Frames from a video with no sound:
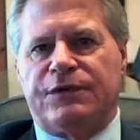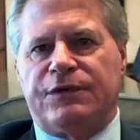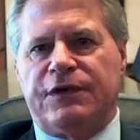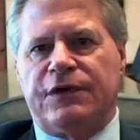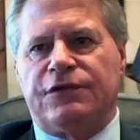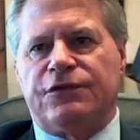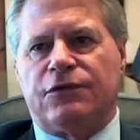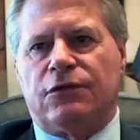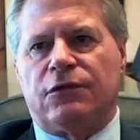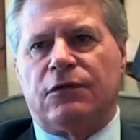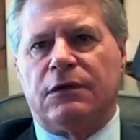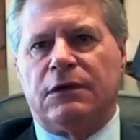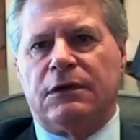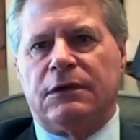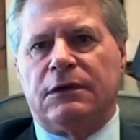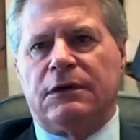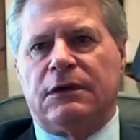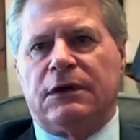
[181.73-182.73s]
potential
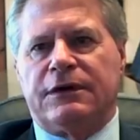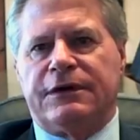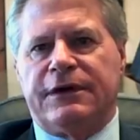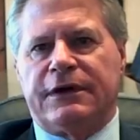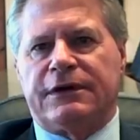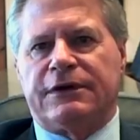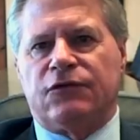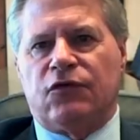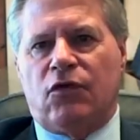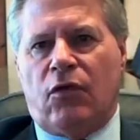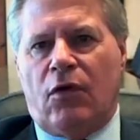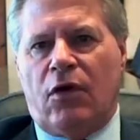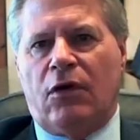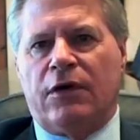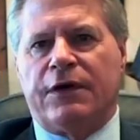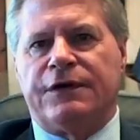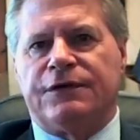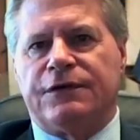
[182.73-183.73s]
mm. addictive
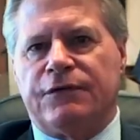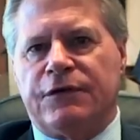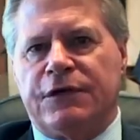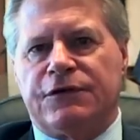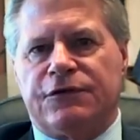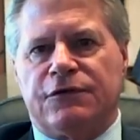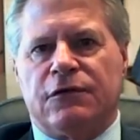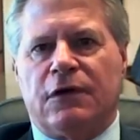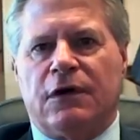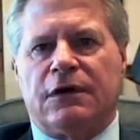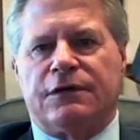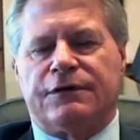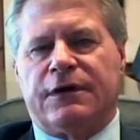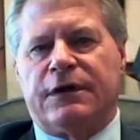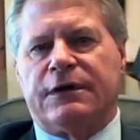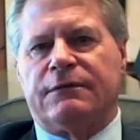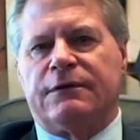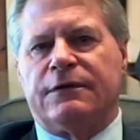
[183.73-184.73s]
qualities of these drugs.
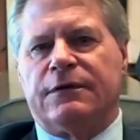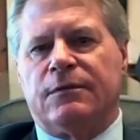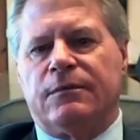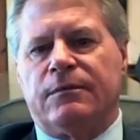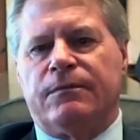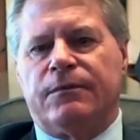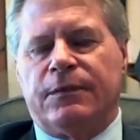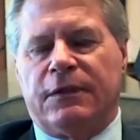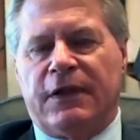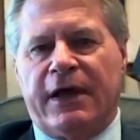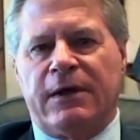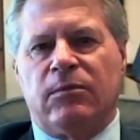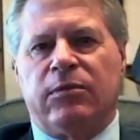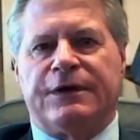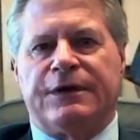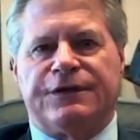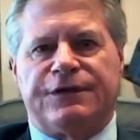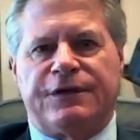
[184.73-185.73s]
They, the
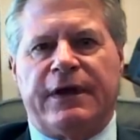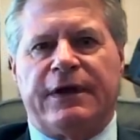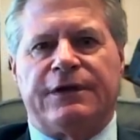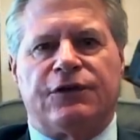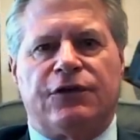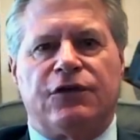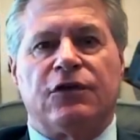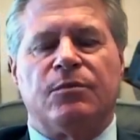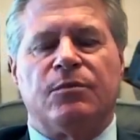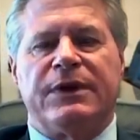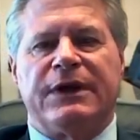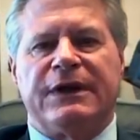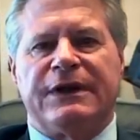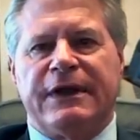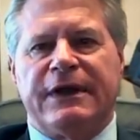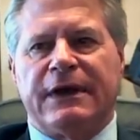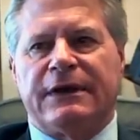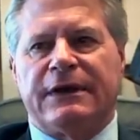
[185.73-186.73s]
labeling says could be
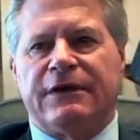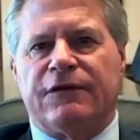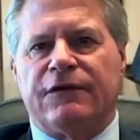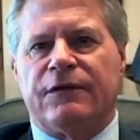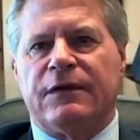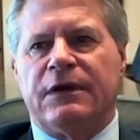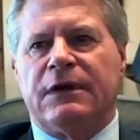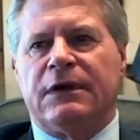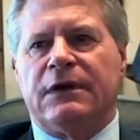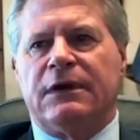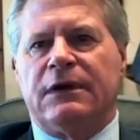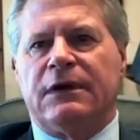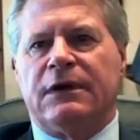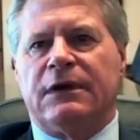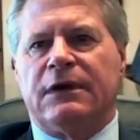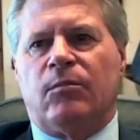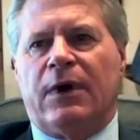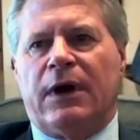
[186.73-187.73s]
addictive,
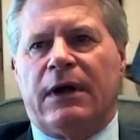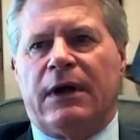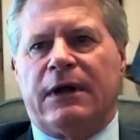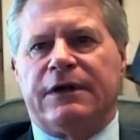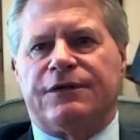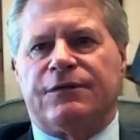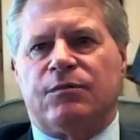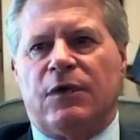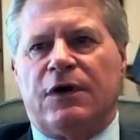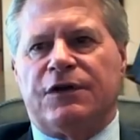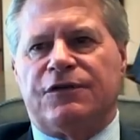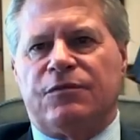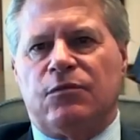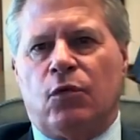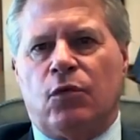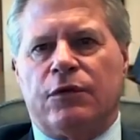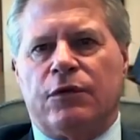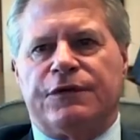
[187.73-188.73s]
but it's much
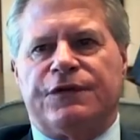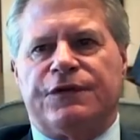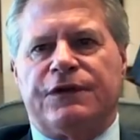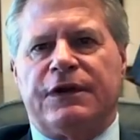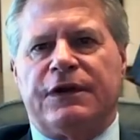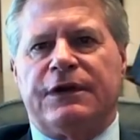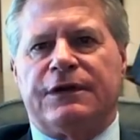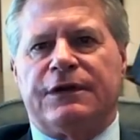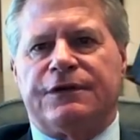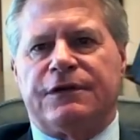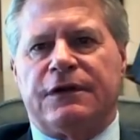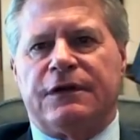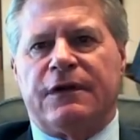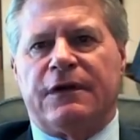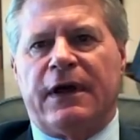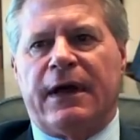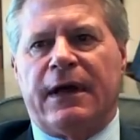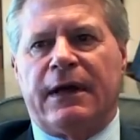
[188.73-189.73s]
more insidious
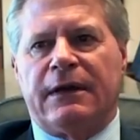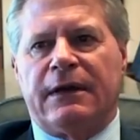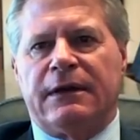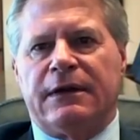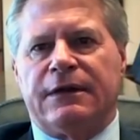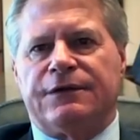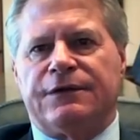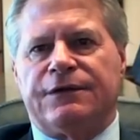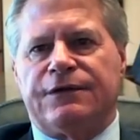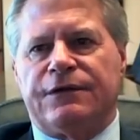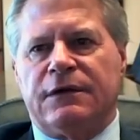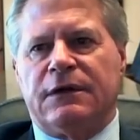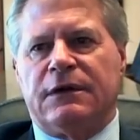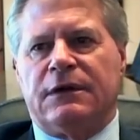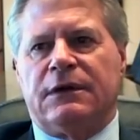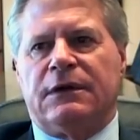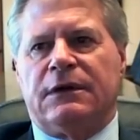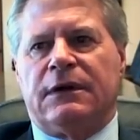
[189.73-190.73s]
than that. It's
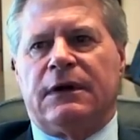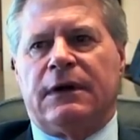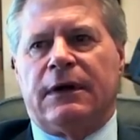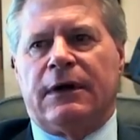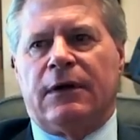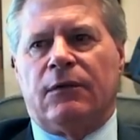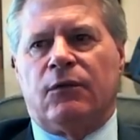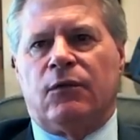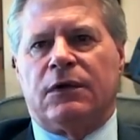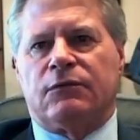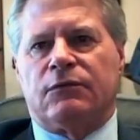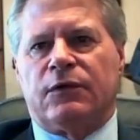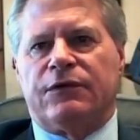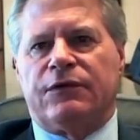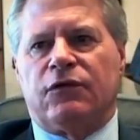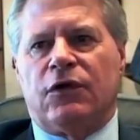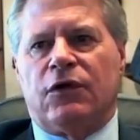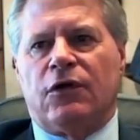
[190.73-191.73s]
mm. uh, what
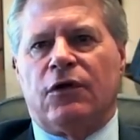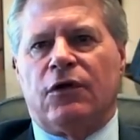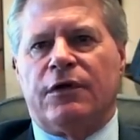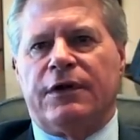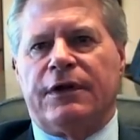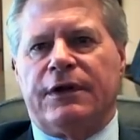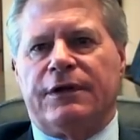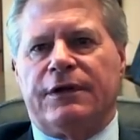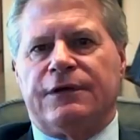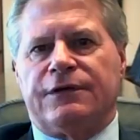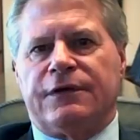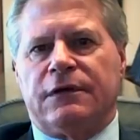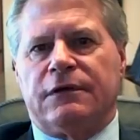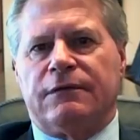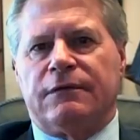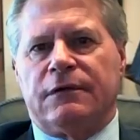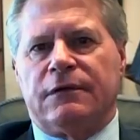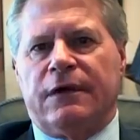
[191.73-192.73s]
we've learned is that
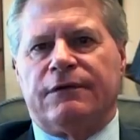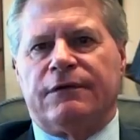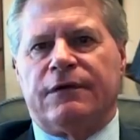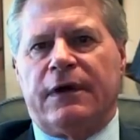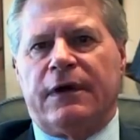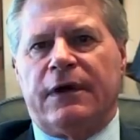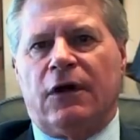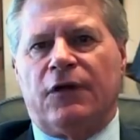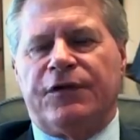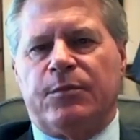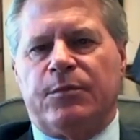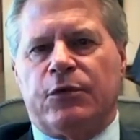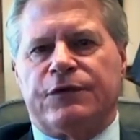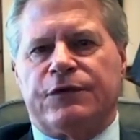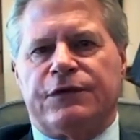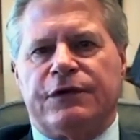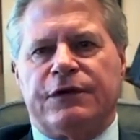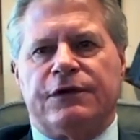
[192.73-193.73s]
a, a healthy
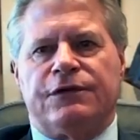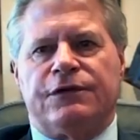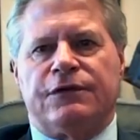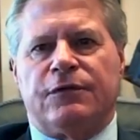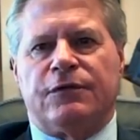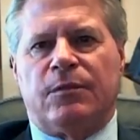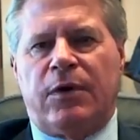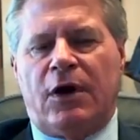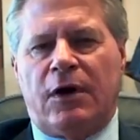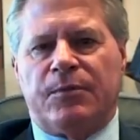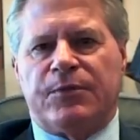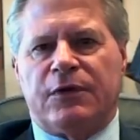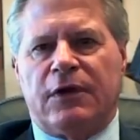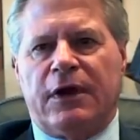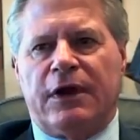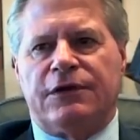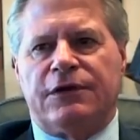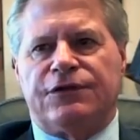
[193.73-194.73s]
percentage of the
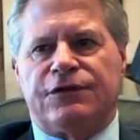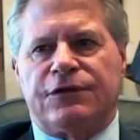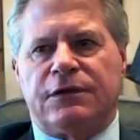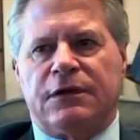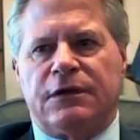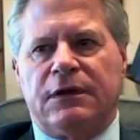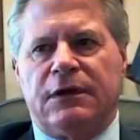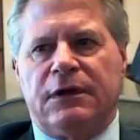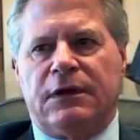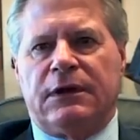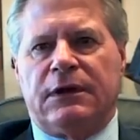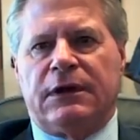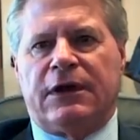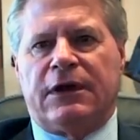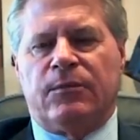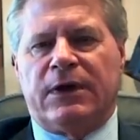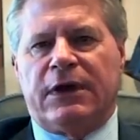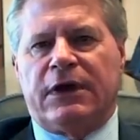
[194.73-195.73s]
population
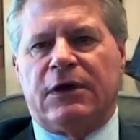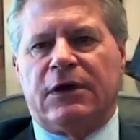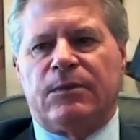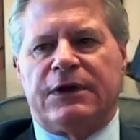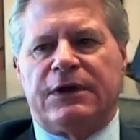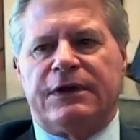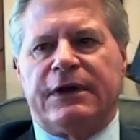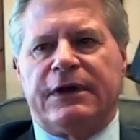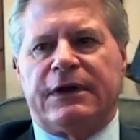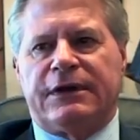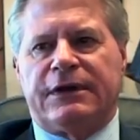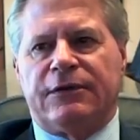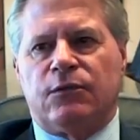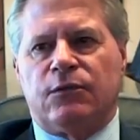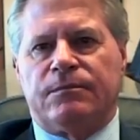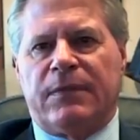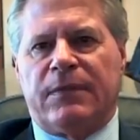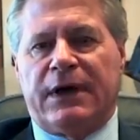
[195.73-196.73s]
can become
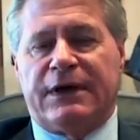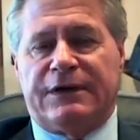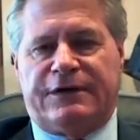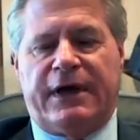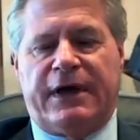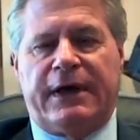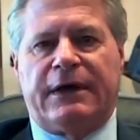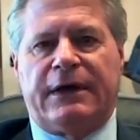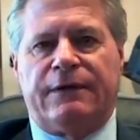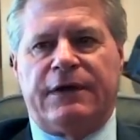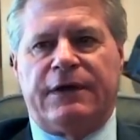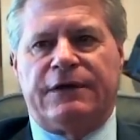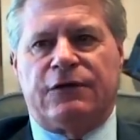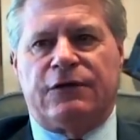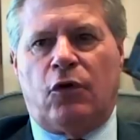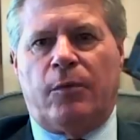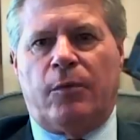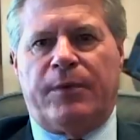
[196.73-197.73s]
addicted by taking
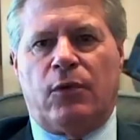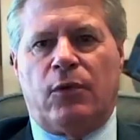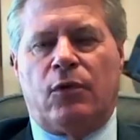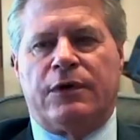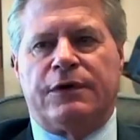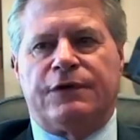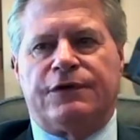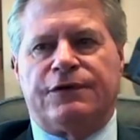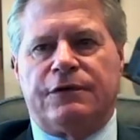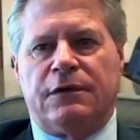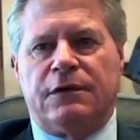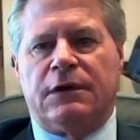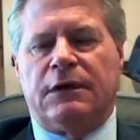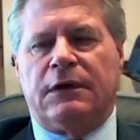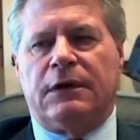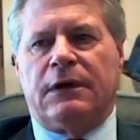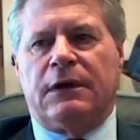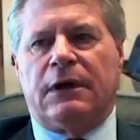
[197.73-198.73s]
these opioids
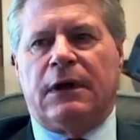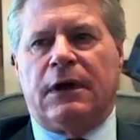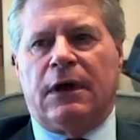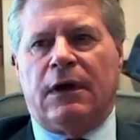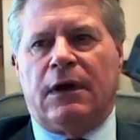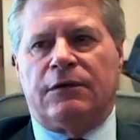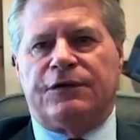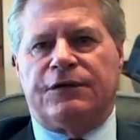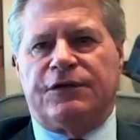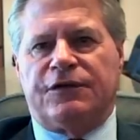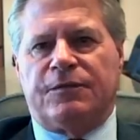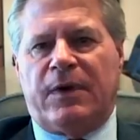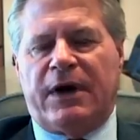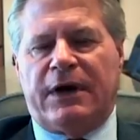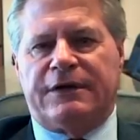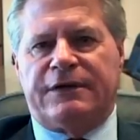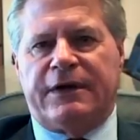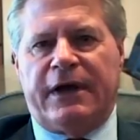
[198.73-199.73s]
uh, just
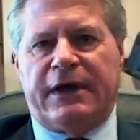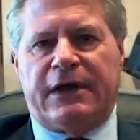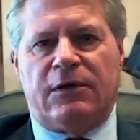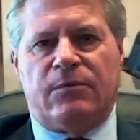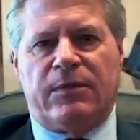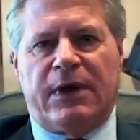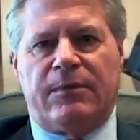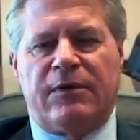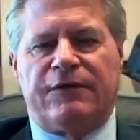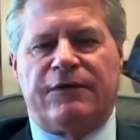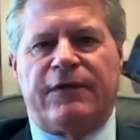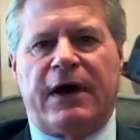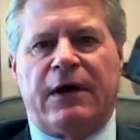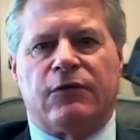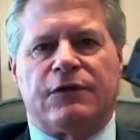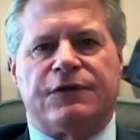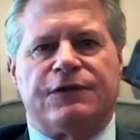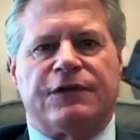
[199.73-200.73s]
by taking maybe
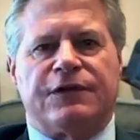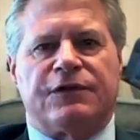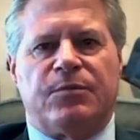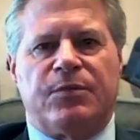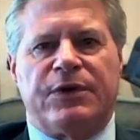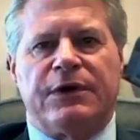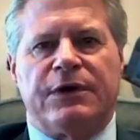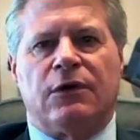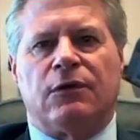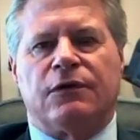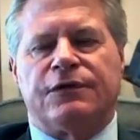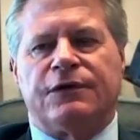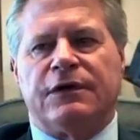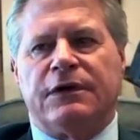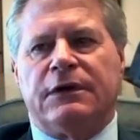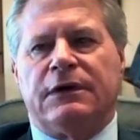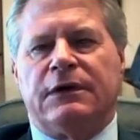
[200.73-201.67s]
five or six pills.